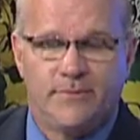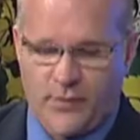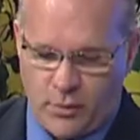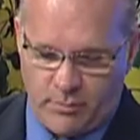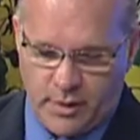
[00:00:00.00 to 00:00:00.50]

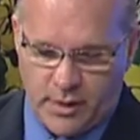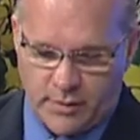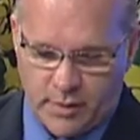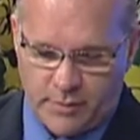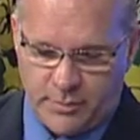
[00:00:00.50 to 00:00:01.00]
they were
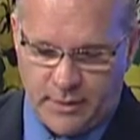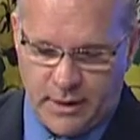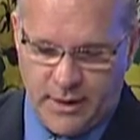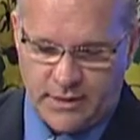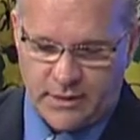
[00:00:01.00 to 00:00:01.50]
blaming the
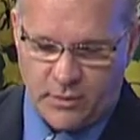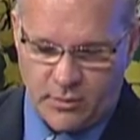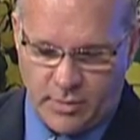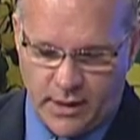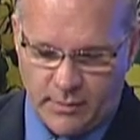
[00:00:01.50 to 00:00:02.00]
police, they were
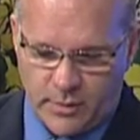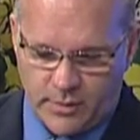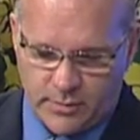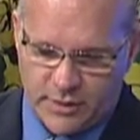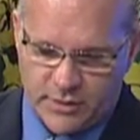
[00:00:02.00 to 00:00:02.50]
blaming
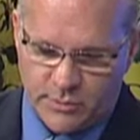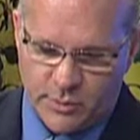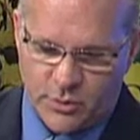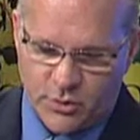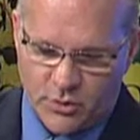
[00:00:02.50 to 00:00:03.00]
the police
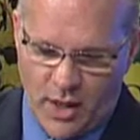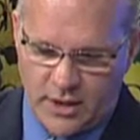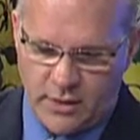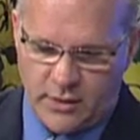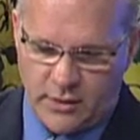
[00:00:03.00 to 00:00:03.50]

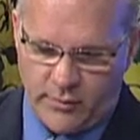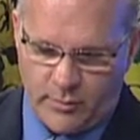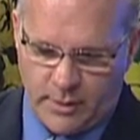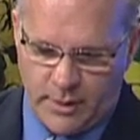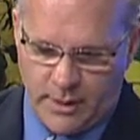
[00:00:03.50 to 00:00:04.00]
administration, they were
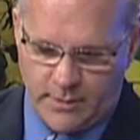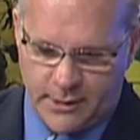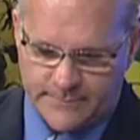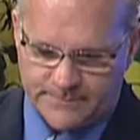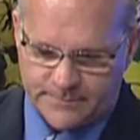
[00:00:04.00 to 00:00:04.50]

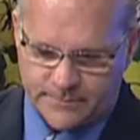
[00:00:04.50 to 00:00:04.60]
blaming